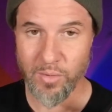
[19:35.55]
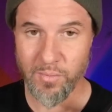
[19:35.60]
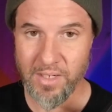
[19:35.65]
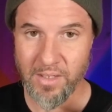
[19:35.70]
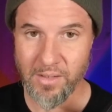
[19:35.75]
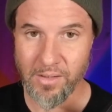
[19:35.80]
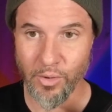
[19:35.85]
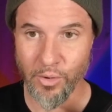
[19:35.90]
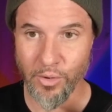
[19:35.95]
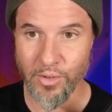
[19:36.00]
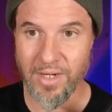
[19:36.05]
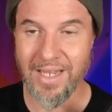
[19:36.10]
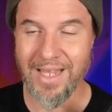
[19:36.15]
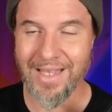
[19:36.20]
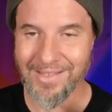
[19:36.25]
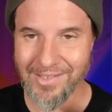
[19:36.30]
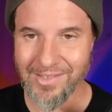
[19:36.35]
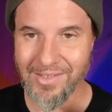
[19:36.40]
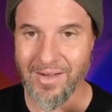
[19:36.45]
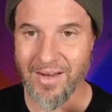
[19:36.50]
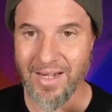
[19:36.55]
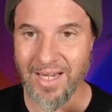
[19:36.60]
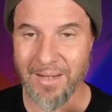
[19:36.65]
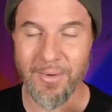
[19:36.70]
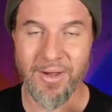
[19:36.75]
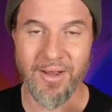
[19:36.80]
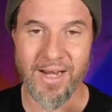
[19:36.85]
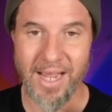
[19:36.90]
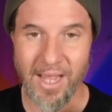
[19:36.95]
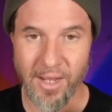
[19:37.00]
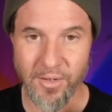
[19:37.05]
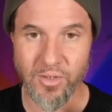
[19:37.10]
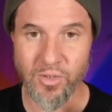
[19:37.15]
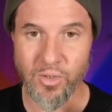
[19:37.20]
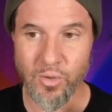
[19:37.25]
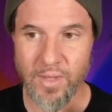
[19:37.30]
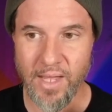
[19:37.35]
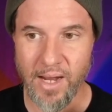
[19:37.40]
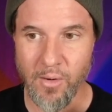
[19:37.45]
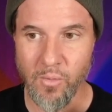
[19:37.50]
be learning and studying about how to
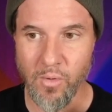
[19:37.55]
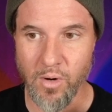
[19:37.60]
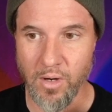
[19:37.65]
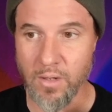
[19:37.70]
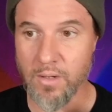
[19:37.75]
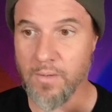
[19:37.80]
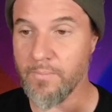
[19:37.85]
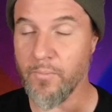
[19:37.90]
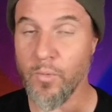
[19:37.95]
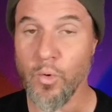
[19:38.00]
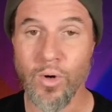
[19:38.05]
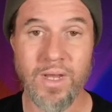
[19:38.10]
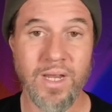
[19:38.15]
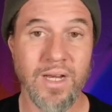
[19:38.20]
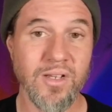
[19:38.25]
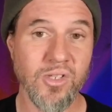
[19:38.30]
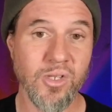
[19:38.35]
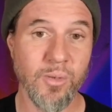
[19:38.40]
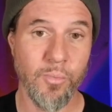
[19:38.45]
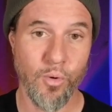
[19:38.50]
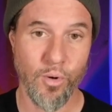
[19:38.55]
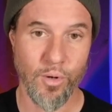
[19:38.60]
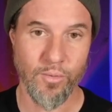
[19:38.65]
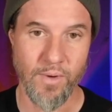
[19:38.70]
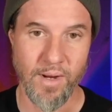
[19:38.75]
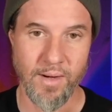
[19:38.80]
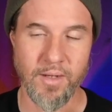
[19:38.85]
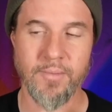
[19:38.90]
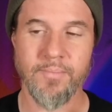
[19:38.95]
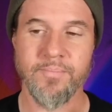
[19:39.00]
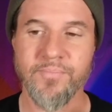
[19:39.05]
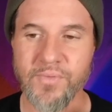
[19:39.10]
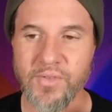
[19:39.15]
do that work or getting support around it.